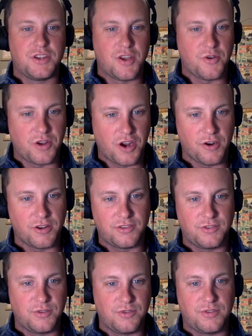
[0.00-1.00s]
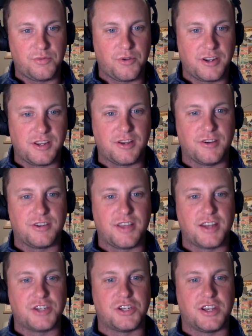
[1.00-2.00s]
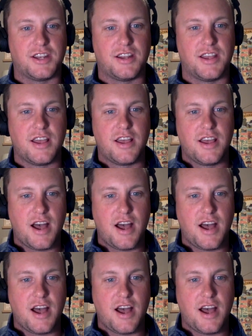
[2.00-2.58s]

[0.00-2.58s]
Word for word: you know, current students wanting your attention,